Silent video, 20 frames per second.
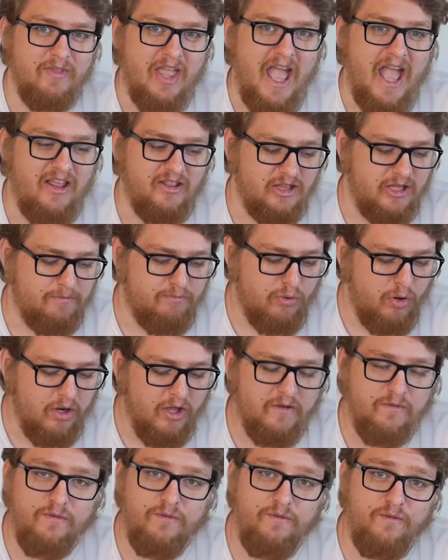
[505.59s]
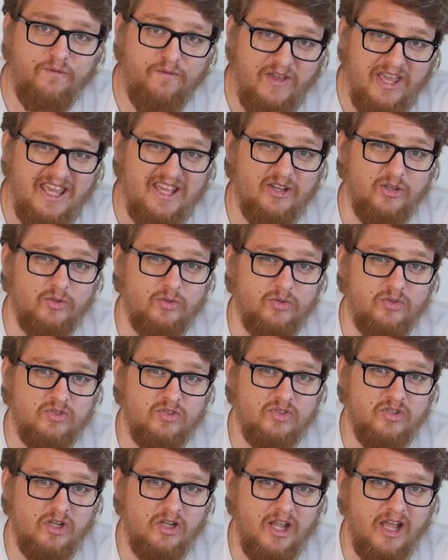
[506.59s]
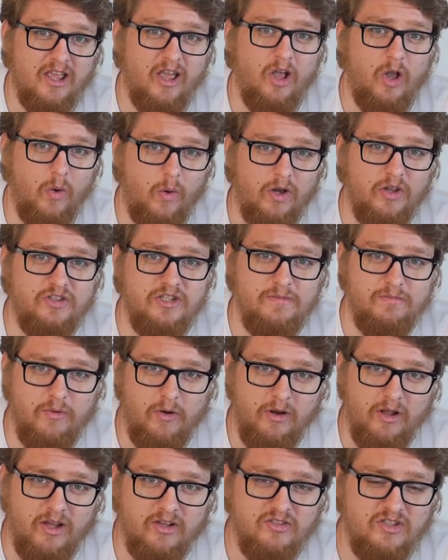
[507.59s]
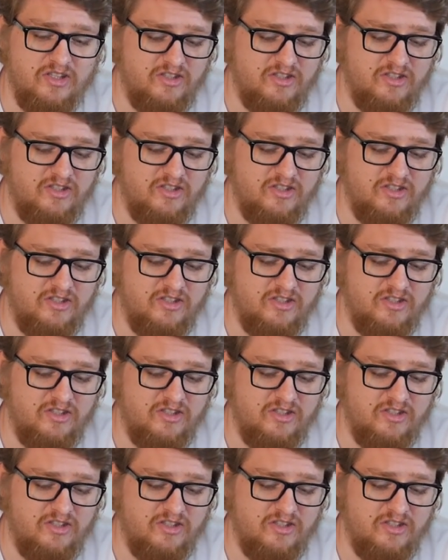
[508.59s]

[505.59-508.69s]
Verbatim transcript: And the product feels like a quality product.